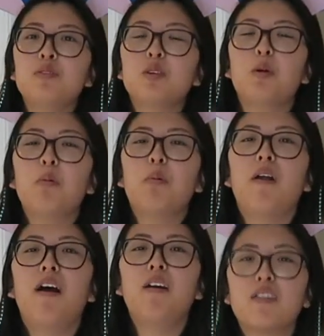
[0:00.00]
So
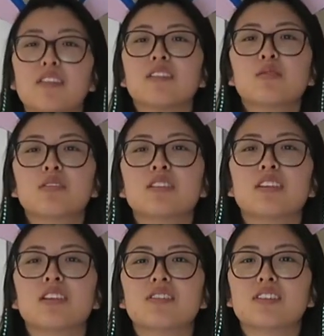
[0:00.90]
proud. This was
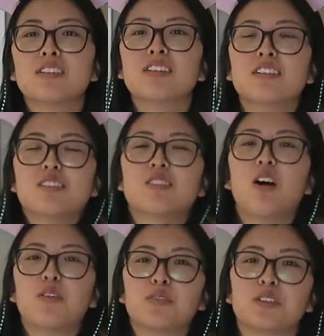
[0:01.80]
even
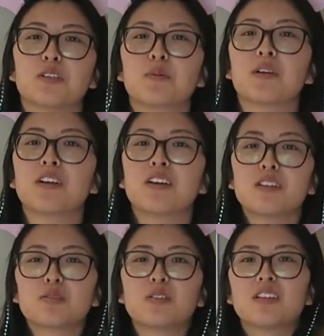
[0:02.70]
softer. Oh my god, I
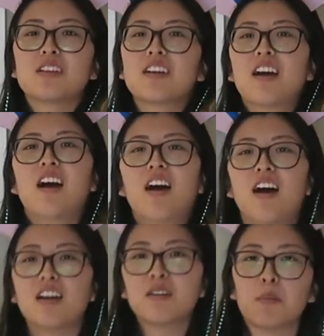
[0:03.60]
just want to like
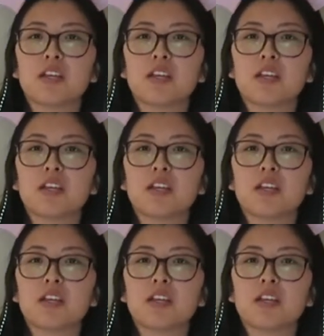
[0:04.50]
hug